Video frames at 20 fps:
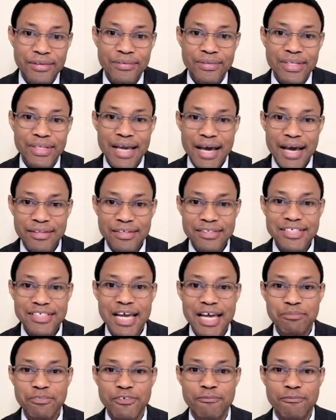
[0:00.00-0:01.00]
The other
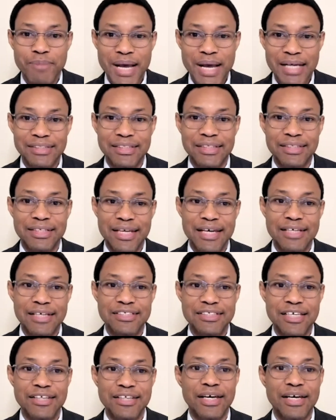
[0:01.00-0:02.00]
type of bile duct
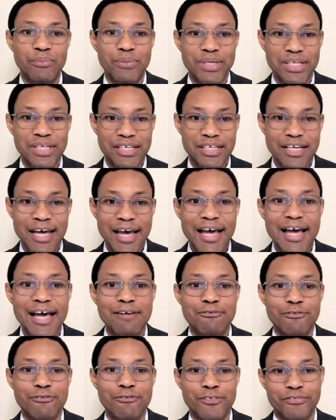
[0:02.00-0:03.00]
cancer that we can
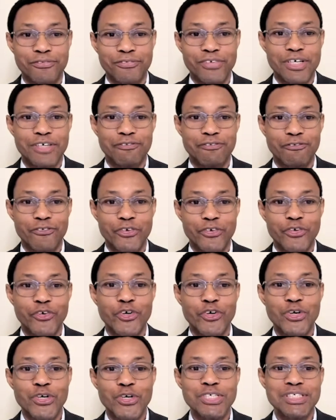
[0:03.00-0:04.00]
have, of
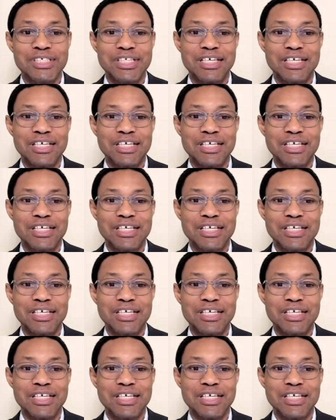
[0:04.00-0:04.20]
course,